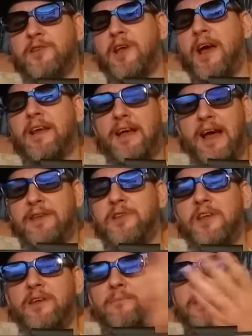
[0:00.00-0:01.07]
kind of guys.
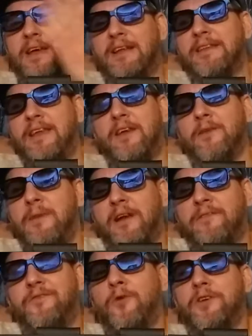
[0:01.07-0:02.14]
They could make
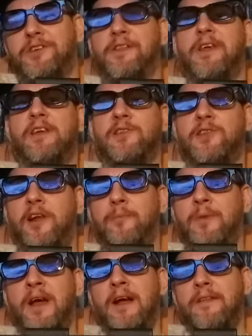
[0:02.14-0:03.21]
a fortune. They could set
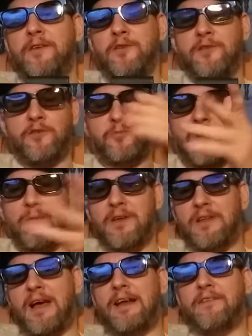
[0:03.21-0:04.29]
up. There's probably
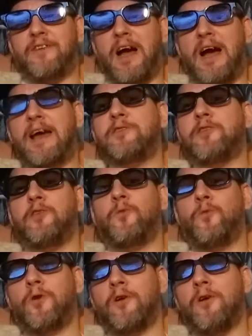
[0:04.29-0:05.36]
a lot of guys in the
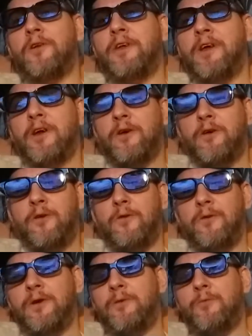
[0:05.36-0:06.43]
world
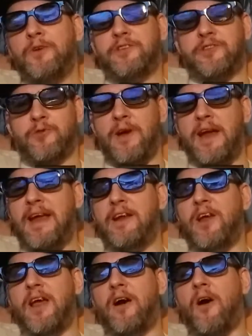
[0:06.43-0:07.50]
who would
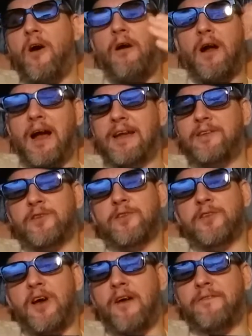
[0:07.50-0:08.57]
trade all kinds of
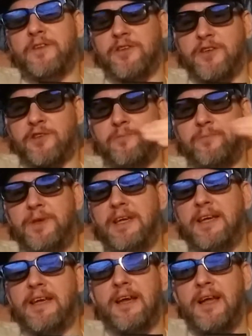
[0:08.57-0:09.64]
stuff to just
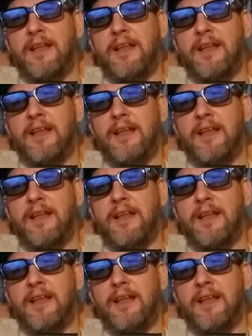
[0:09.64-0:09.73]
be